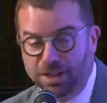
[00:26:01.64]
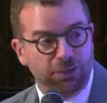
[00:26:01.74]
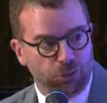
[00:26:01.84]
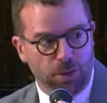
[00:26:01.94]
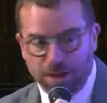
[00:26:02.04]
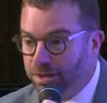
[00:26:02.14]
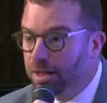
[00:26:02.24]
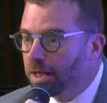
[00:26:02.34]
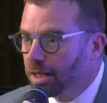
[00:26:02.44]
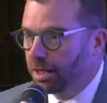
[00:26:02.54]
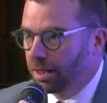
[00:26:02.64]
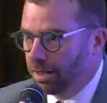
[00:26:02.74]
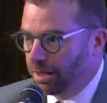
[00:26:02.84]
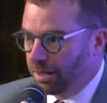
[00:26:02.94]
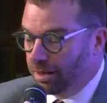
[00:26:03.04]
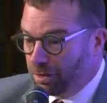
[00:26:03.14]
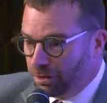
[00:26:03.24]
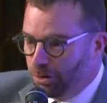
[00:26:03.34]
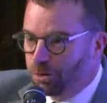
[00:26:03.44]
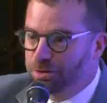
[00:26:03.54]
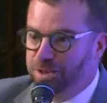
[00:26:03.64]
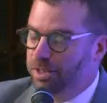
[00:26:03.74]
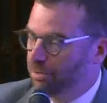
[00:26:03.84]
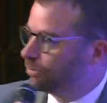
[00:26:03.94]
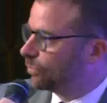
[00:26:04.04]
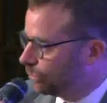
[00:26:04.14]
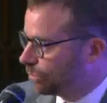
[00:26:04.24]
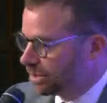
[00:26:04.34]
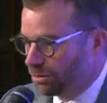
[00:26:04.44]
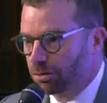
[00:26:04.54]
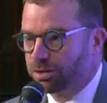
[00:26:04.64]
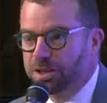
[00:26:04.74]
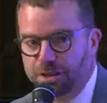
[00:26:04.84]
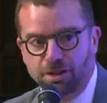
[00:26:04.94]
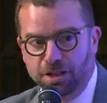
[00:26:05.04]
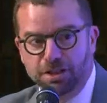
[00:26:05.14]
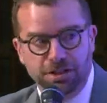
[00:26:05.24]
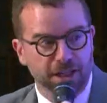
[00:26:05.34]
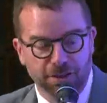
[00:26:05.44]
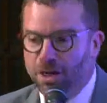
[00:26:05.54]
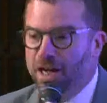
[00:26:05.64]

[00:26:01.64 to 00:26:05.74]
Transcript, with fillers: next one, uh, all the sorry, all the uh, Indian or uh,